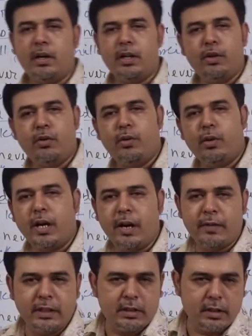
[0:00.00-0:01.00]
you
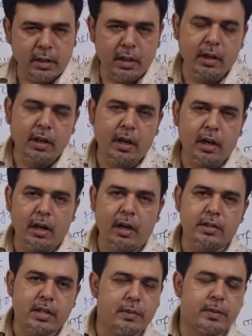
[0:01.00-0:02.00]
haven't
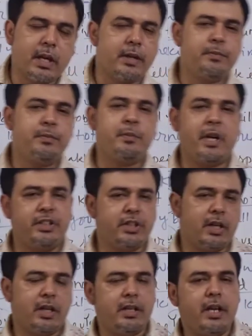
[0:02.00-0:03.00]
subscribed my
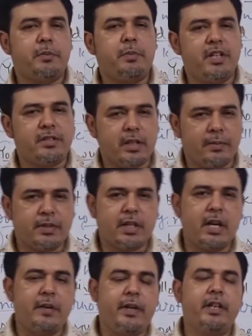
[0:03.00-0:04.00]
channel yet, please
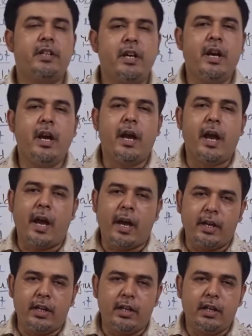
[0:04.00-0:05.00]
subscribe it,
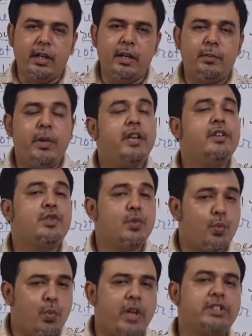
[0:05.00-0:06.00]
and please
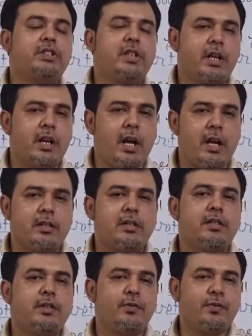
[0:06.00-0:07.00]
watch the
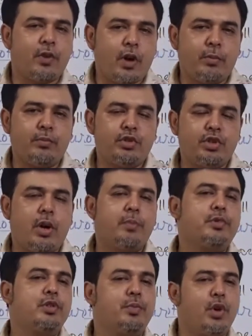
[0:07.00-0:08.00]
class from
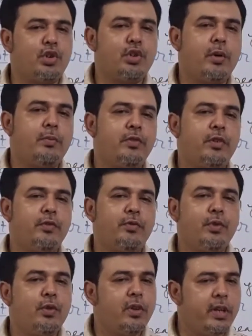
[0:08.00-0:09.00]
top to bottom,
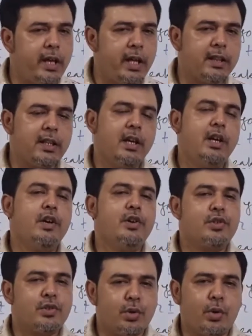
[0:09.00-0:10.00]
full length,
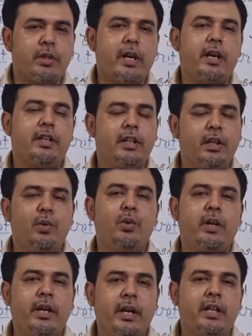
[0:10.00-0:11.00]
so that
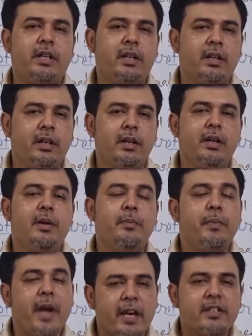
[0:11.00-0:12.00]
you get
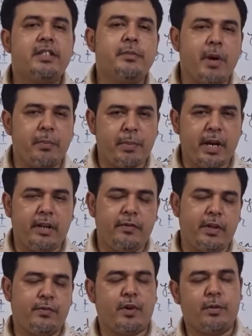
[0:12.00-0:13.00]
maximum
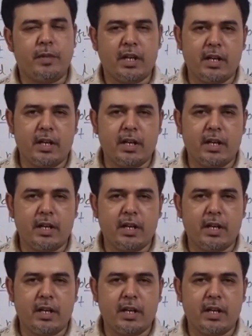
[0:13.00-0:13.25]
benefit from the